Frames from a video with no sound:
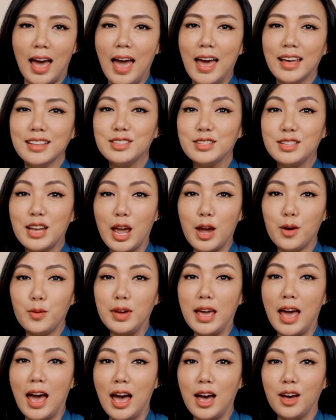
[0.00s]
And today
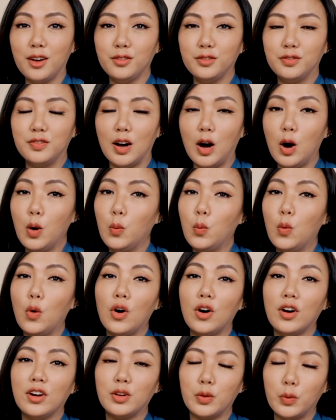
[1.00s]
we have
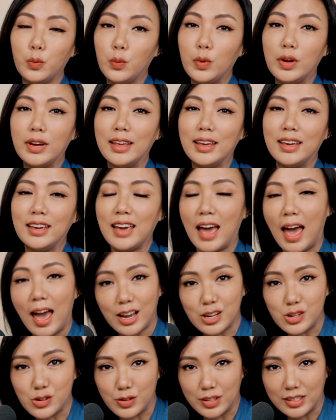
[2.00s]
award-winning
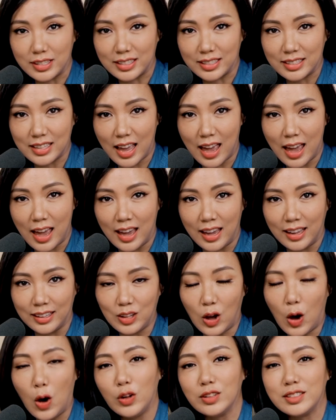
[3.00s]
actress and
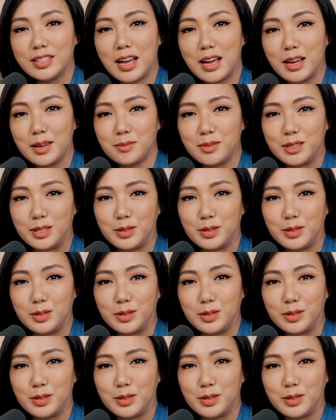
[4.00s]
all-time